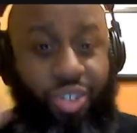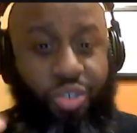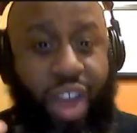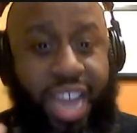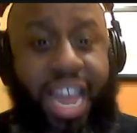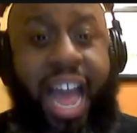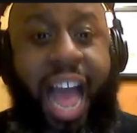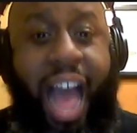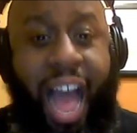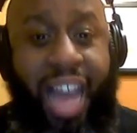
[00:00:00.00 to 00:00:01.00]
Dre,
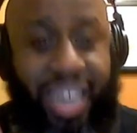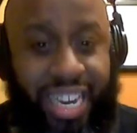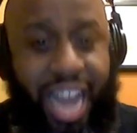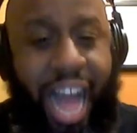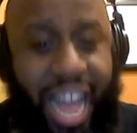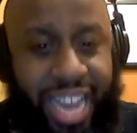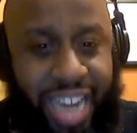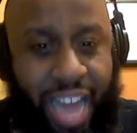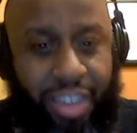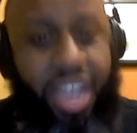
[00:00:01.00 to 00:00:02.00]
I
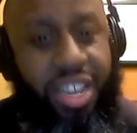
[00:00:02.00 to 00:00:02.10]
acknowledge.